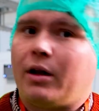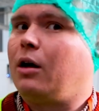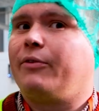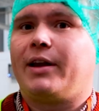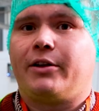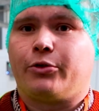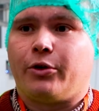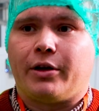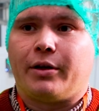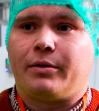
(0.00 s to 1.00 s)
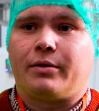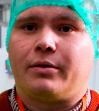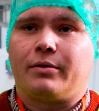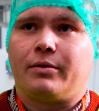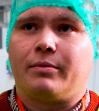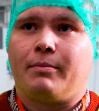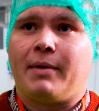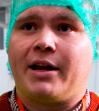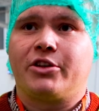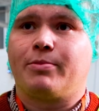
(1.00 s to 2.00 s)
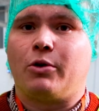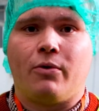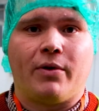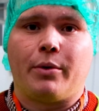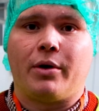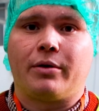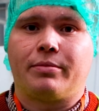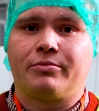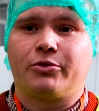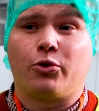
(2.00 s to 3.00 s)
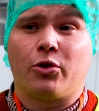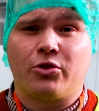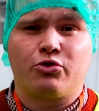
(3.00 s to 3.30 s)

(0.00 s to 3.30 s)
we didn't have any sort of management over our stock